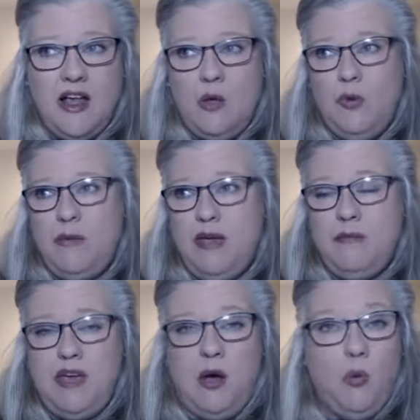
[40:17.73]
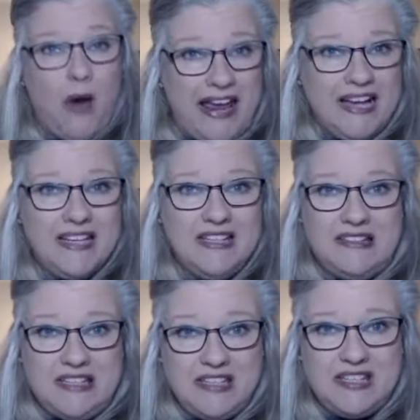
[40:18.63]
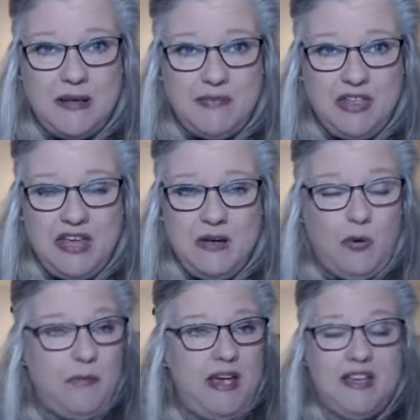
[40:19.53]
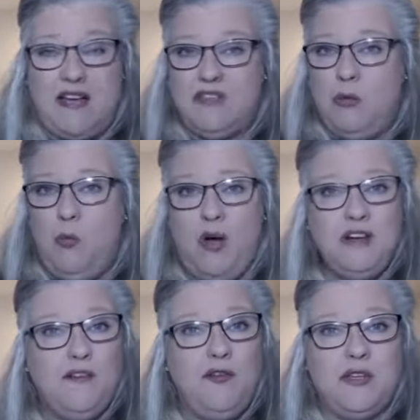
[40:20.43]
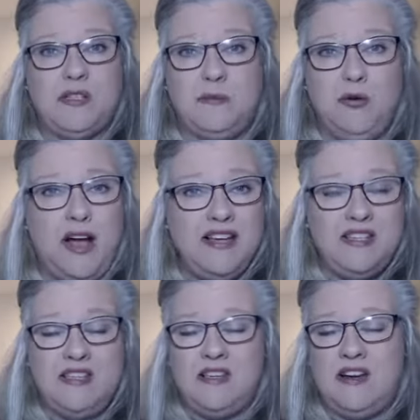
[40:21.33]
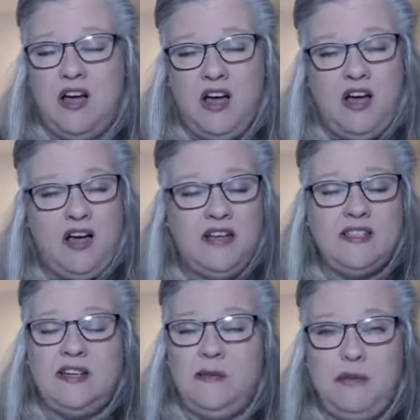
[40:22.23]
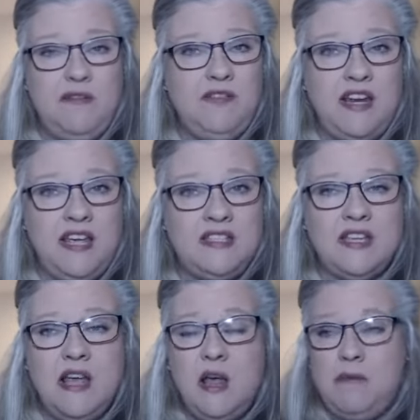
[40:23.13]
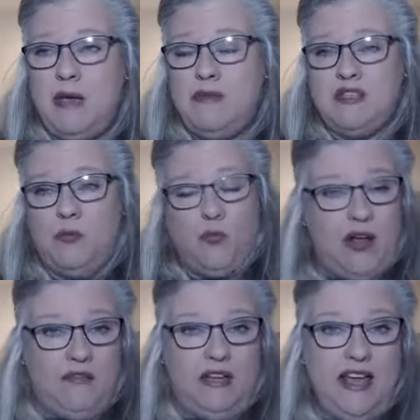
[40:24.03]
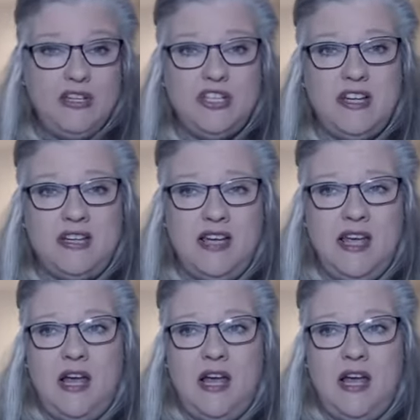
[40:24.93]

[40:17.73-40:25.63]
We may be awakened to something. We may have some wonderful surprises and ahas and epiphanies, maybe some revelation.